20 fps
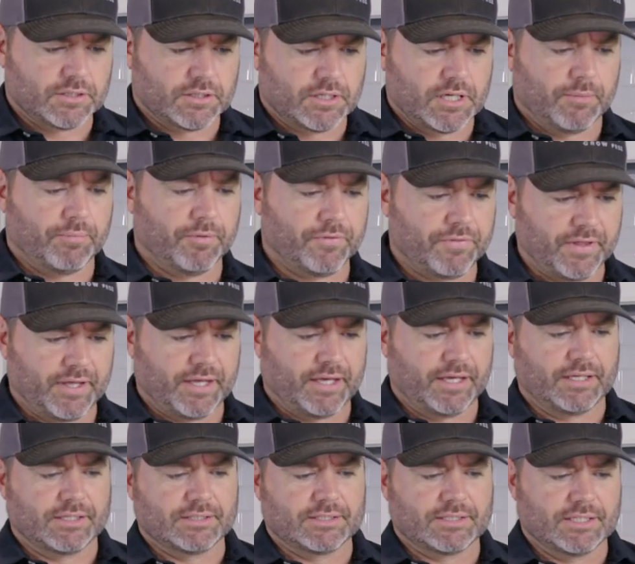couple
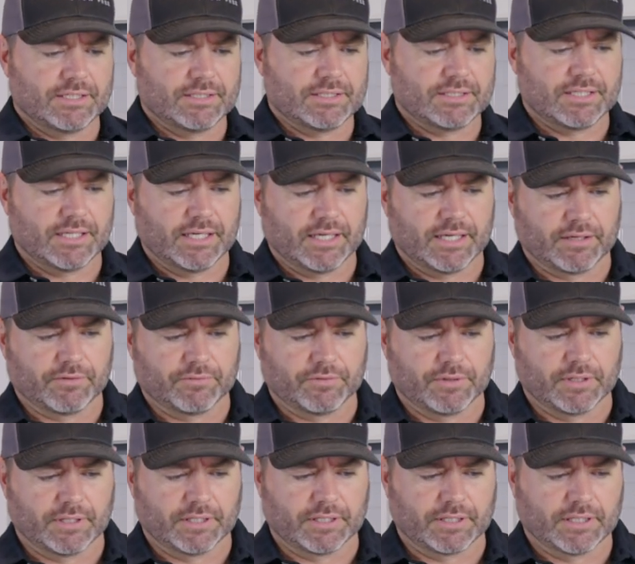things. This thing
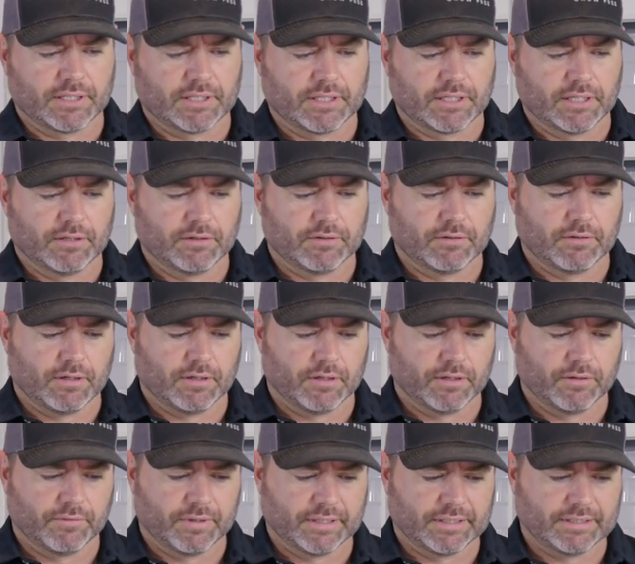really can go all
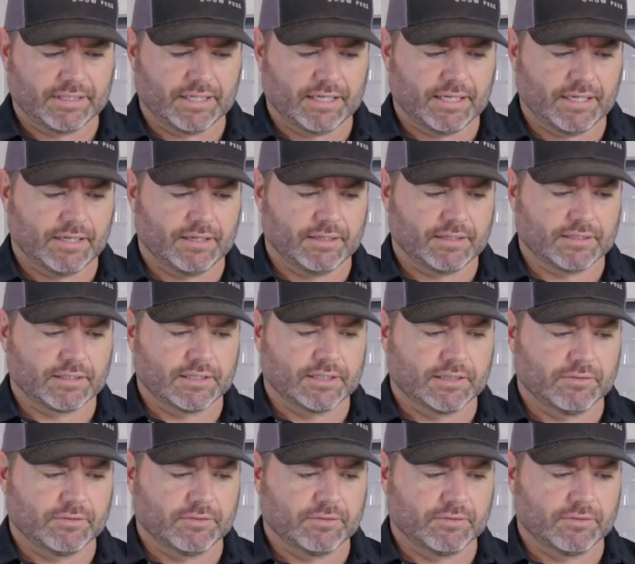the way down and